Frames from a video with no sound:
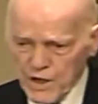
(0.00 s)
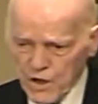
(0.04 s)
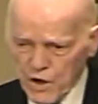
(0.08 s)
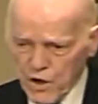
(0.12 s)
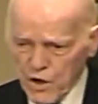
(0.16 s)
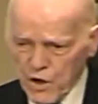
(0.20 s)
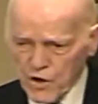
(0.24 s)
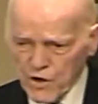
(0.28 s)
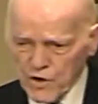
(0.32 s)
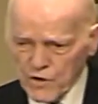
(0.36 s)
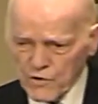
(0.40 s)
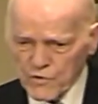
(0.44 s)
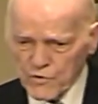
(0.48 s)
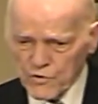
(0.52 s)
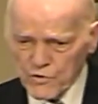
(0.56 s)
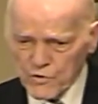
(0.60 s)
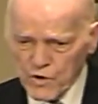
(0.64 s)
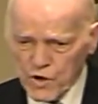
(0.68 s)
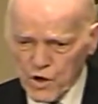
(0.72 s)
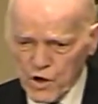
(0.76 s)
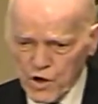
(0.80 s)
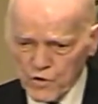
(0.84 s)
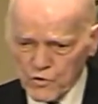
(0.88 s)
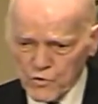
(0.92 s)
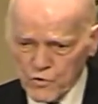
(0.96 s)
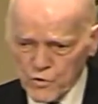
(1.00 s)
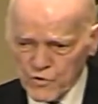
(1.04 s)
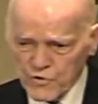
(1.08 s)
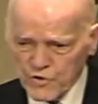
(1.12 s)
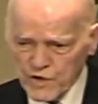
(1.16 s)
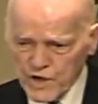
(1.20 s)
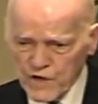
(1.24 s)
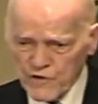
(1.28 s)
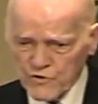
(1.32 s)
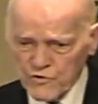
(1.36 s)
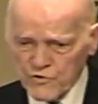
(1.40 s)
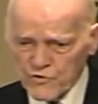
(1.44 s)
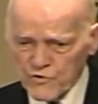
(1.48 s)
All, all
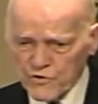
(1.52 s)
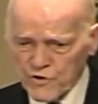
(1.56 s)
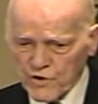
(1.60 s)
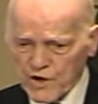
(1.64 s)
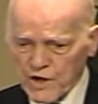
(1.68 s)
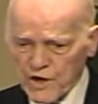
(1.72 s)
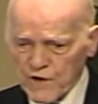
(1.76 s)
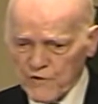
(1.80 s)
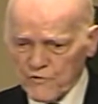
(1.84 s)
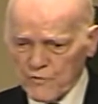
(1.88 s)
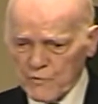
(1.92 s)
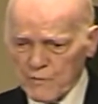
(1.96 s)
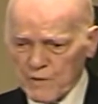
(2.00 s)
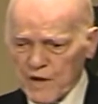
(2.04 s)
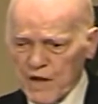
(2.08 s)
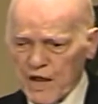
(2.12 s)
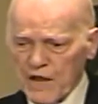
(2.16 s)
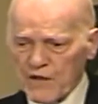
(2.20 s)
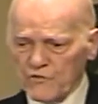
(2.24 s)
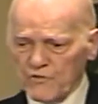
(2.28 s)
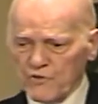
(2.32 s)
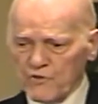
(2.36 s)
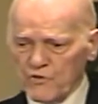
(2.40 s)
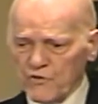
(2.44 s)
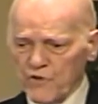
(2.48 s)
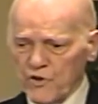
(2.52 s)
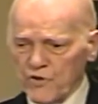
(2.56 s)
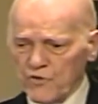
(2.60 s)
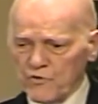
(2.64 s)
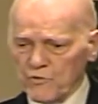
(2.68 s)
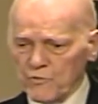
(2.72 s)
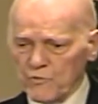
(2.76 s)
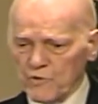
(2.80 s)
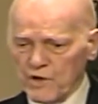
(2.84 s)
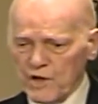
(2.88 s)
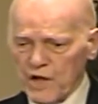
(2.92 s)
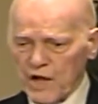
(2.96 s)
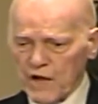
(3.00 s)
quotations are here from the
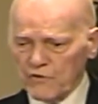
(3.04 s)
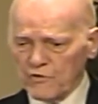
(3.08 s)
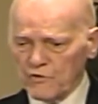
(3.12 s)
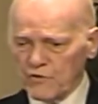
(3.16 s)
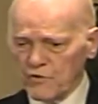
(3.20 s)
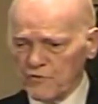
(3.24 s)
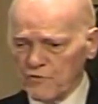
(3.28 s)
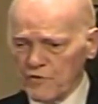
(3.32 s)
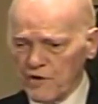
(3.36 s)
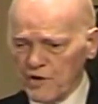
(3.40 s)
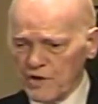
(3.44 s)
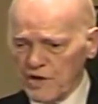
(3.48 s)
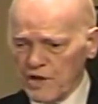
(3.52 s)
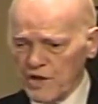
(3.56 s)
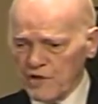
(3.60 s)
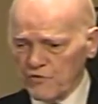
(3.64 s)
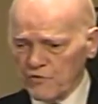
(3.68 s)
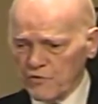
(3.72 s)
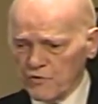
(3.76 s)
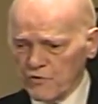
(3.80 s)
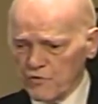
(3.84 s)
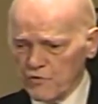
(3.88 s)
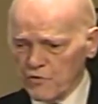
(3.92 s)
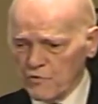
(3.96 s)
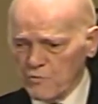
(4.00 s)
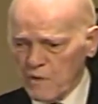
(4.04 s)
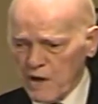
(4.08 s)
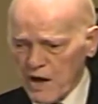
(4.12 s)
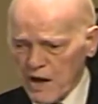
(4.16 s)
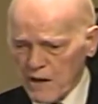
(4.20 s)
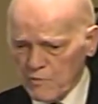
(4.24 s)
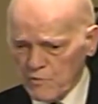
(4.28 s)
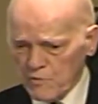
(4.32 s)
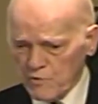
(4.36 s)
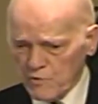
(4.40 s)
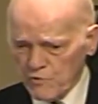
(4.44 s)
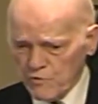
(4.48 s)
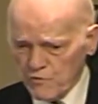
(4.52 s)
Gnosticism, the doctrinal foundation, the New
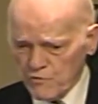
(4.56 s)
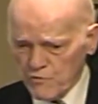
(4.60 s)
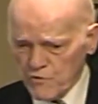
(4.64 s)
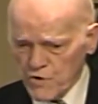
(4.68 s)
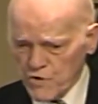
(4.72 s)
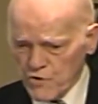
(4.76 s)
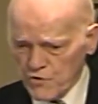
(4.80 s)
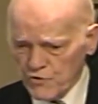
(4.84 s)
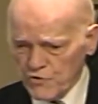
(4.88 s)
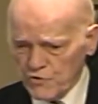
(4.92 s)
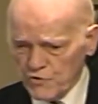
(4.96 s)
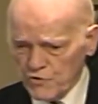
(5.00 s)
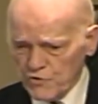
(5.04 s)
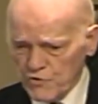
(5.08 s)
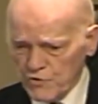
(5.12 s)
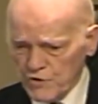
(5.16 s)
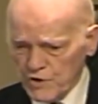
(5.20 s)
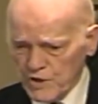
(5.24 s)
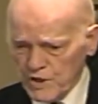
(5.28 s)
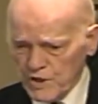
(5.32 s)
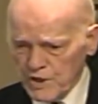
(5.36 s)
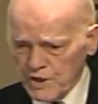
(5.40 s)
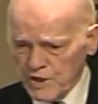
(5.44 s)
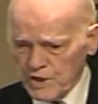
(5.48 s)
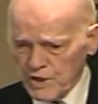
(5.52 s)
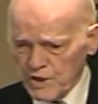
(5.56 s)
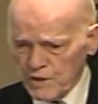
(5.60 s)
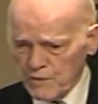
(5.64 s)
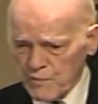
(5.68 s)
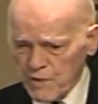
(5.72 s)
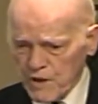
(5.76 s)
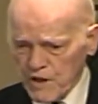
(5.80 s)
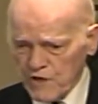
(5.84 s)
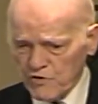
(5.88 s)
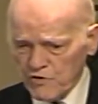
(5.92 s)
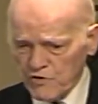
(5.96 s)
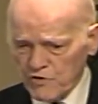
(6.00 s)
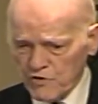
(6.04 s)
Bible versions. The
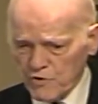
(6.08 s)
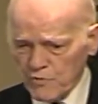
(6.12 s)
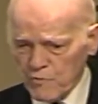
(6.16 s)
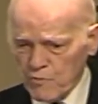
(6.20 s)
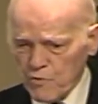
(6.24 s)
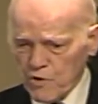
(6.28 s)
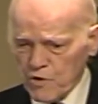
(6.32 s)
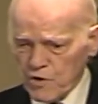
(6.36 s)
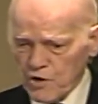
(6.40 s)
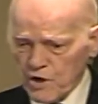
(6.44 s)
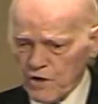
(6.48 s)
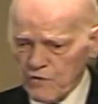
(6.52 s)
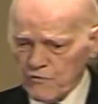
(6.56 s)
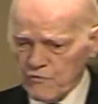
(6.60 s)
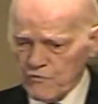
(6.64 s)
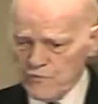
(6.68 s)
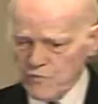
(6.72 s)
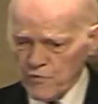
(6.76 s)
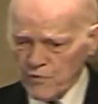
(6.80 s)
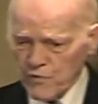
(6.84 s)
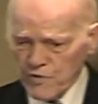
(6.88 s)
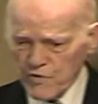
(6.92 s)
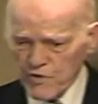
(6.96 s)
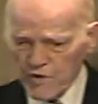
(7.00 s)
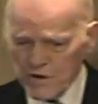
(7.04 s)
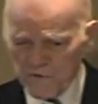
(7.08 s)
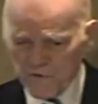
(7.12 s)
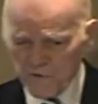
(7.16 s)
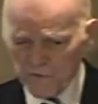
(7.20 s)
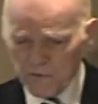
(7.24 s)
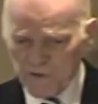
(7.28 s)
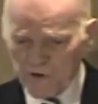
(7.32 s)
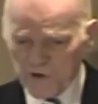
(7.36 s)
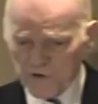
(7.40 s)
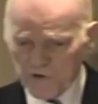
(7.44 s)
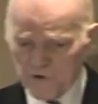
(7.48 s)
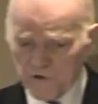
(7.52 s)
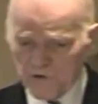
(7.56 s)
pages of the book are where the
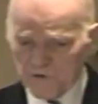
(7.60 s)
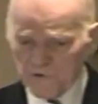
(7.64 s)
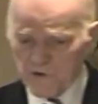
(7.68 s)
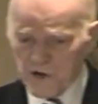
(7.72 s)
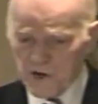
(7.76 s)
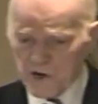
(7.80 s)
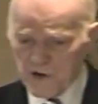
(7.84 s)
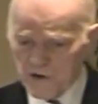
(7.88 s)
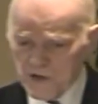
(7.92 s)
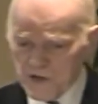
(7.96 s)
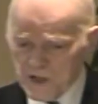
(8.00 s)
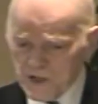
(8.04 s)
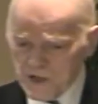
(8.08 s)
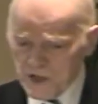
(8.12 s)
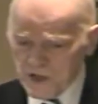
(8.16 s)
information is found.